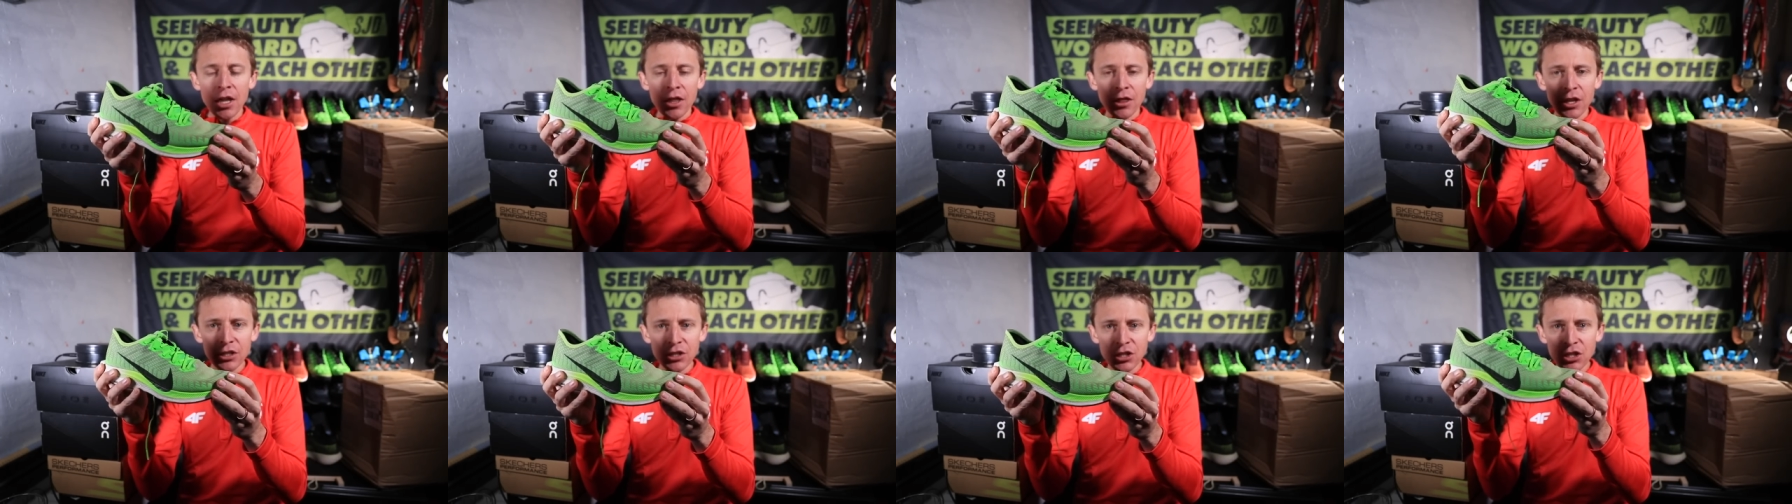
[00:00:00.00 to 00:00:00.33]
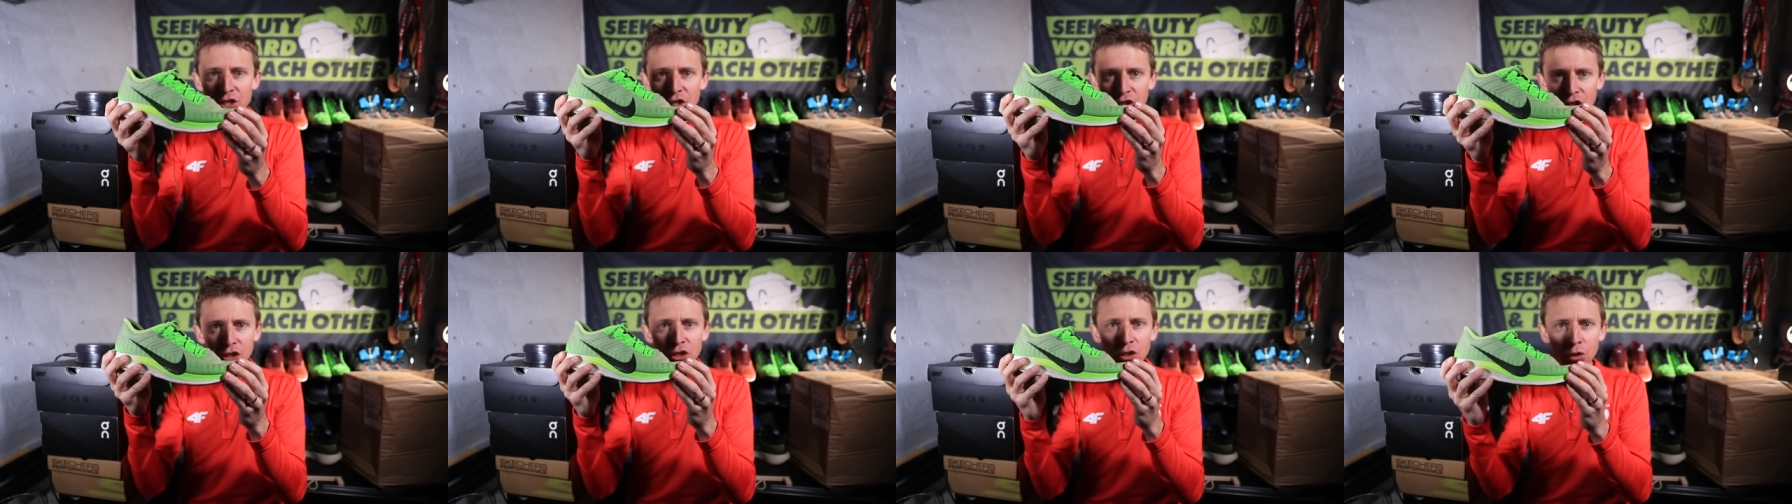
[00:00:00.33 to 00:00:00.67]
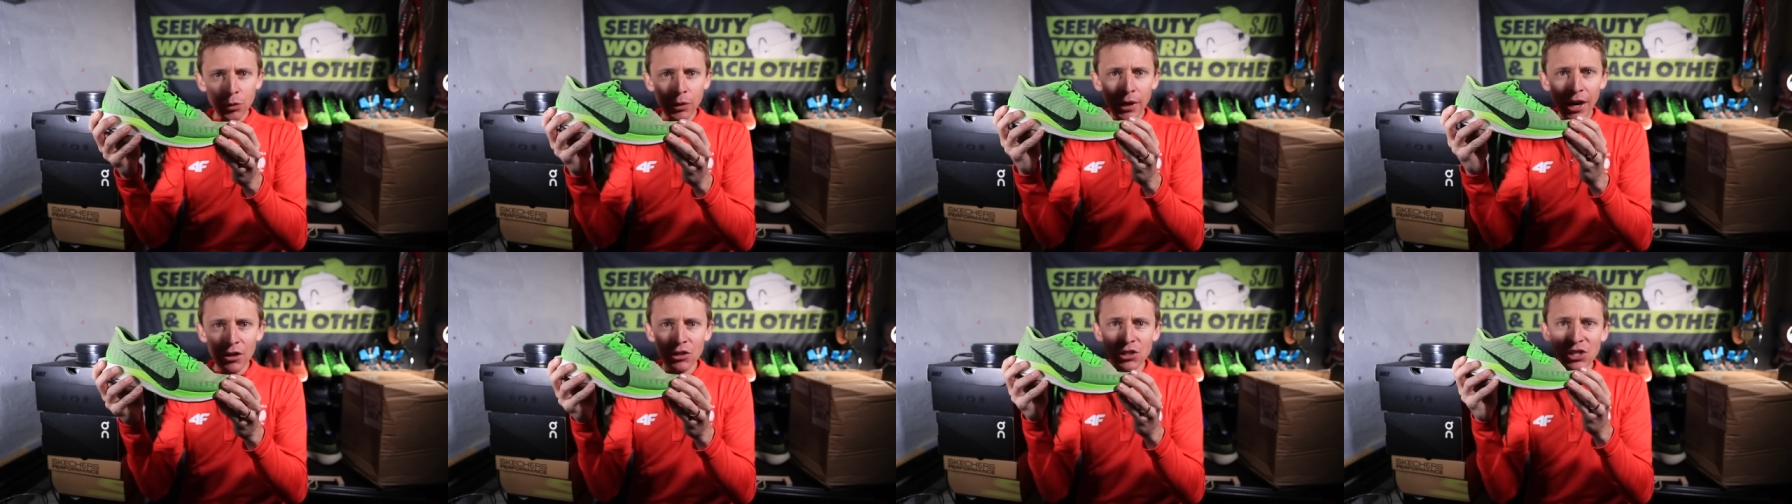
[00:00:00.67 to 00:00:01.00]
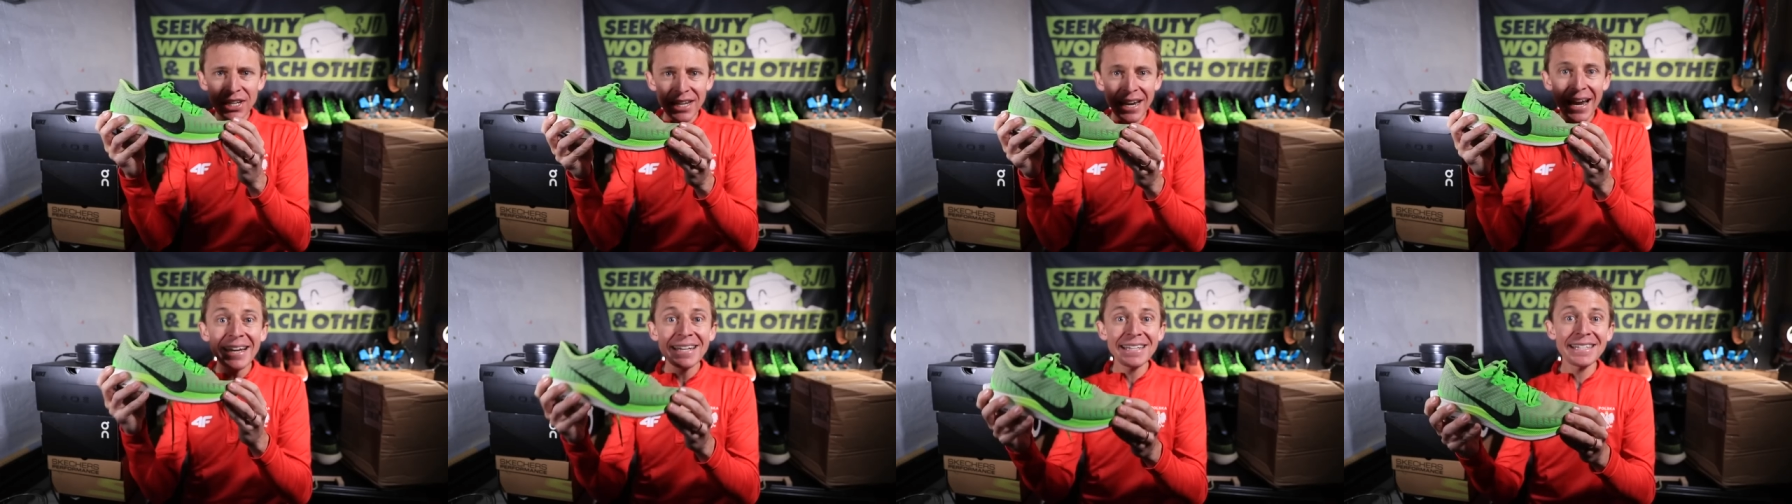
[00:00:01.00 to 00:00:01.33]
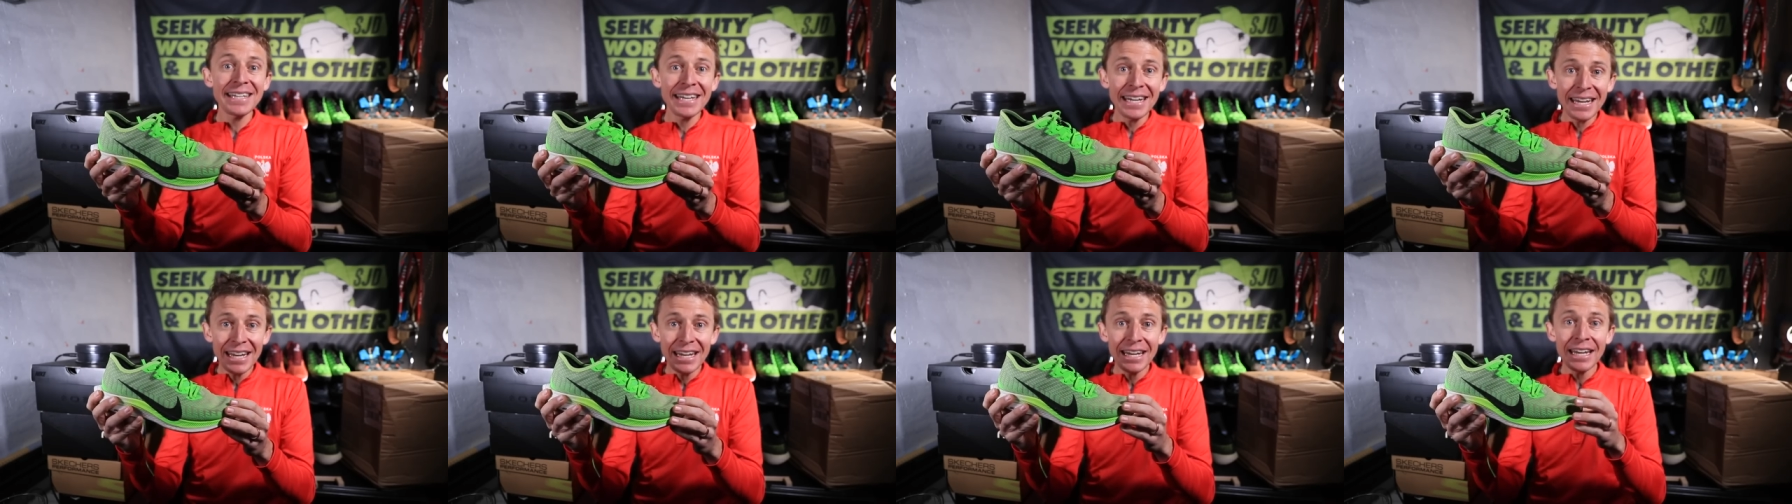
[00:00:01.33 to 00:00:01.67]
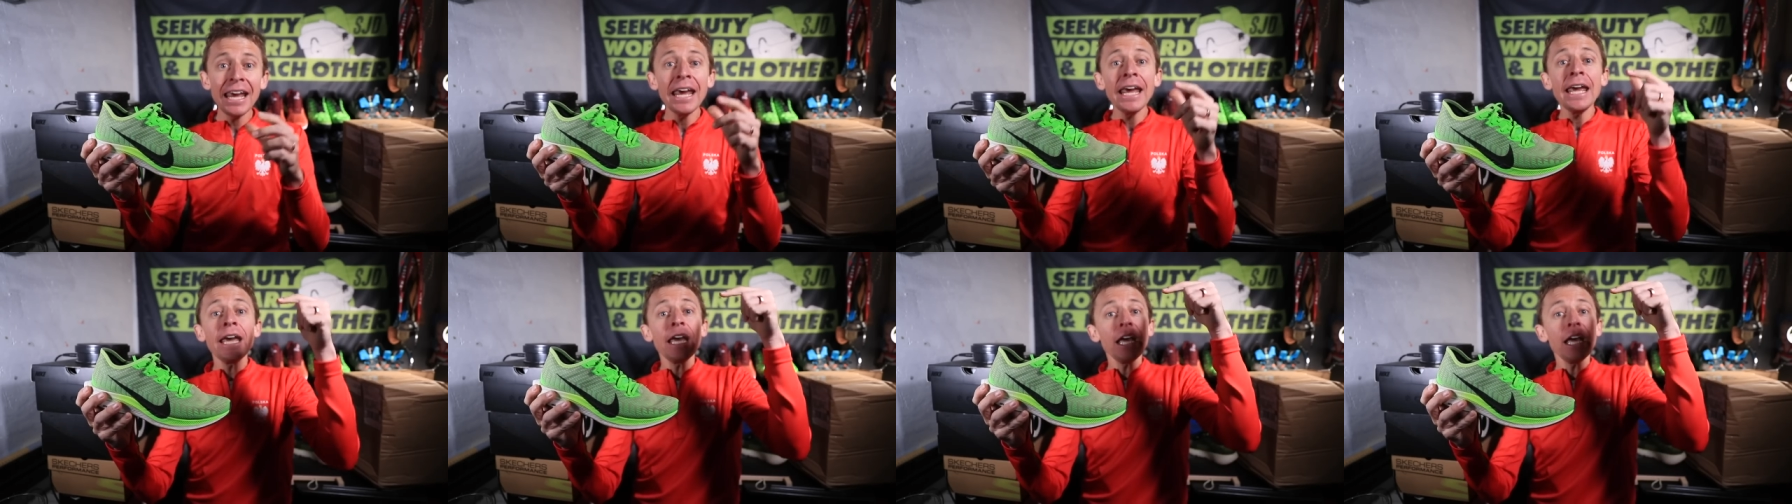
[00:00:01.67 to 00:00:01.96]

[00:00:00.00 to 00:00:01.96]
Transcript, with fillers: this is the two thousand nineteen